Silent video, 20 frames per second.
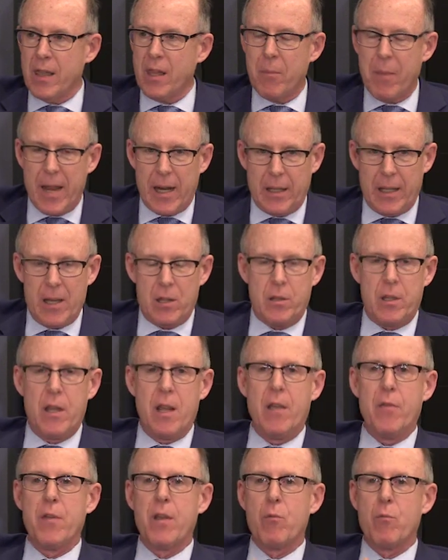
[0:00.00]
in the Middle East,
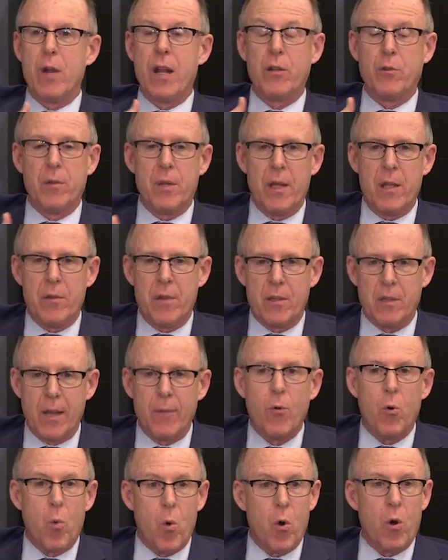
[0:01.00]
the
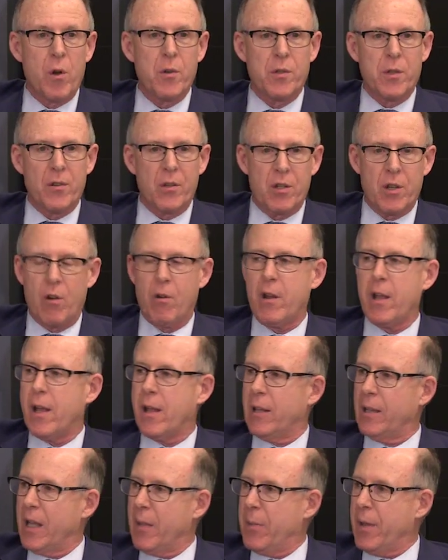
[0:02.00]
civil wars in
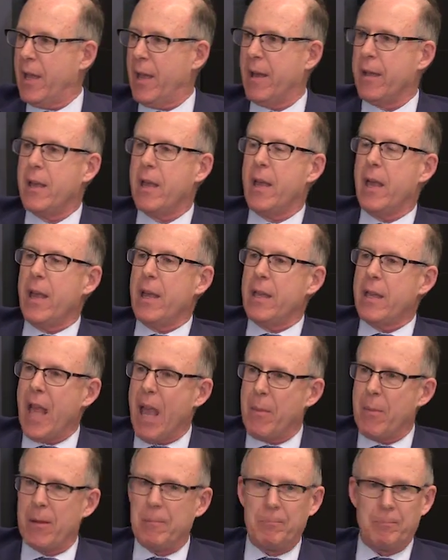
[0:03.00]
Syria, Libya,
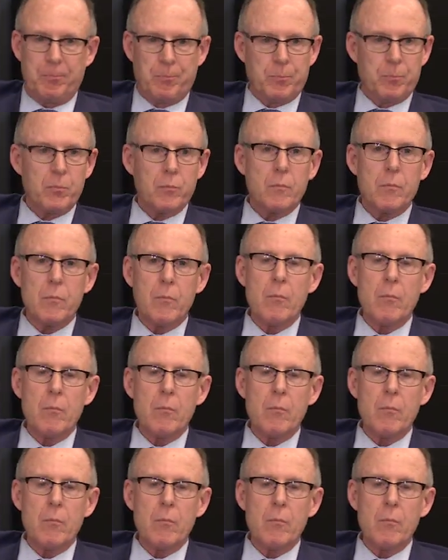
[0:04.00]
Yemen,